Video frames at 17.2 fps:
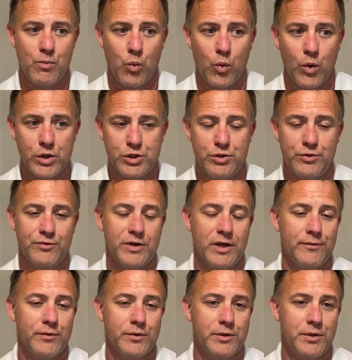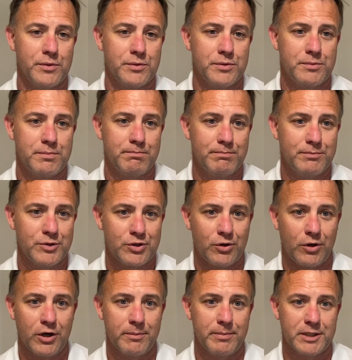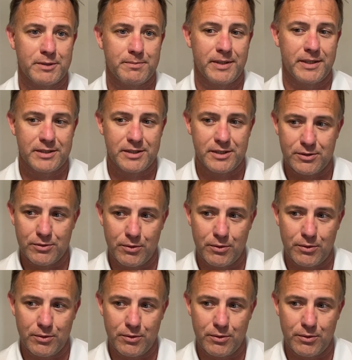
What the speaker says: once you've covered those startup expenses